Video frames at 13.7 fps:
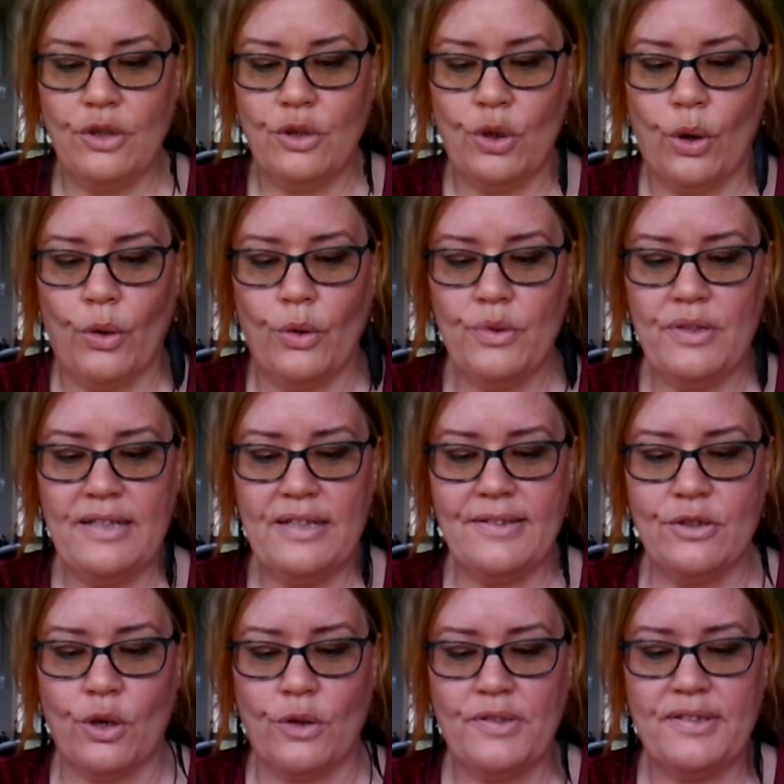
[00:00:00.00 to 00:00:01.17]

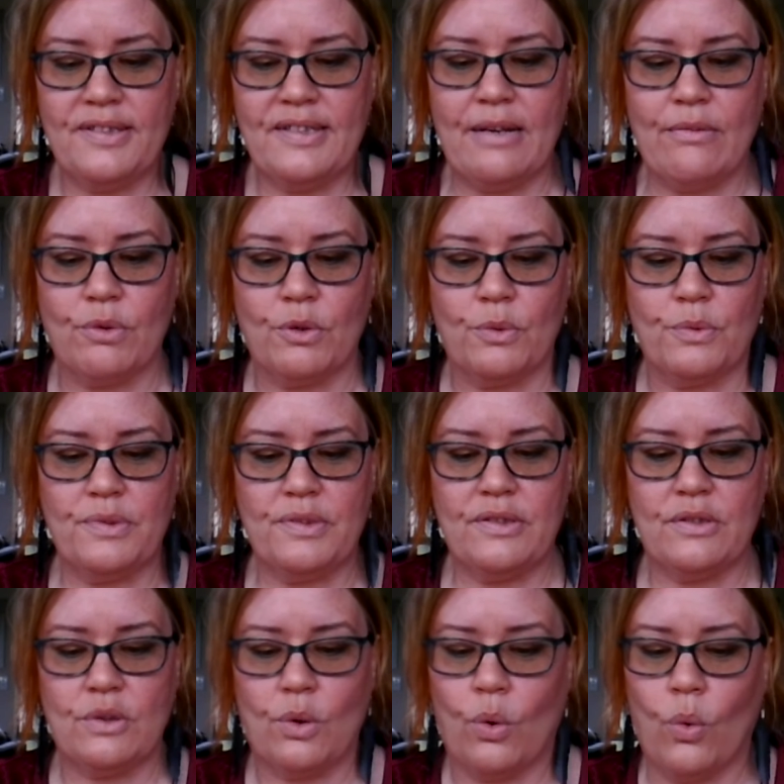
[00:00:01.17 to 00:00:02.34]
There's no set
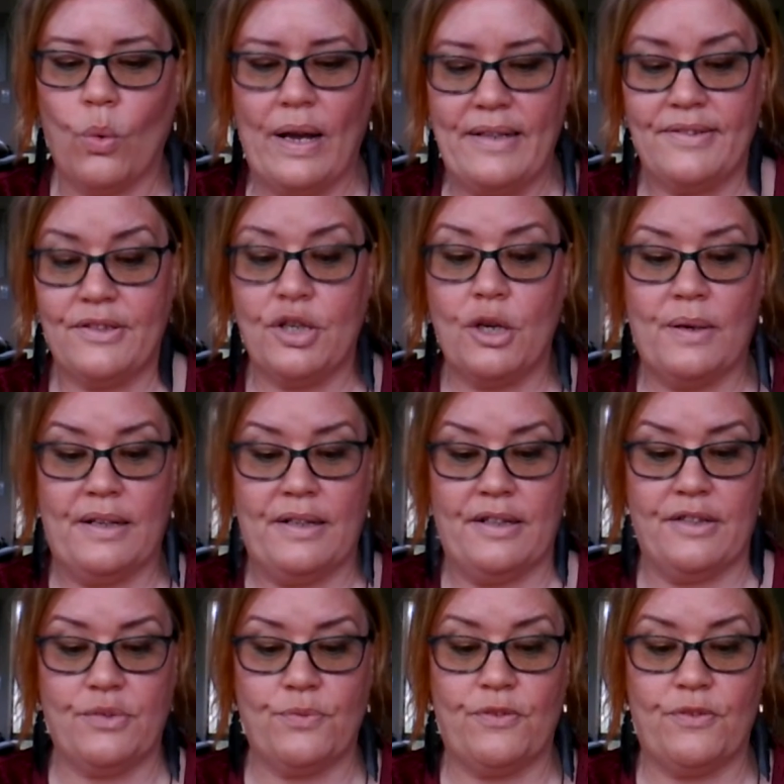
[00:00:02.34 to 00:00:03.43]
rules always to it.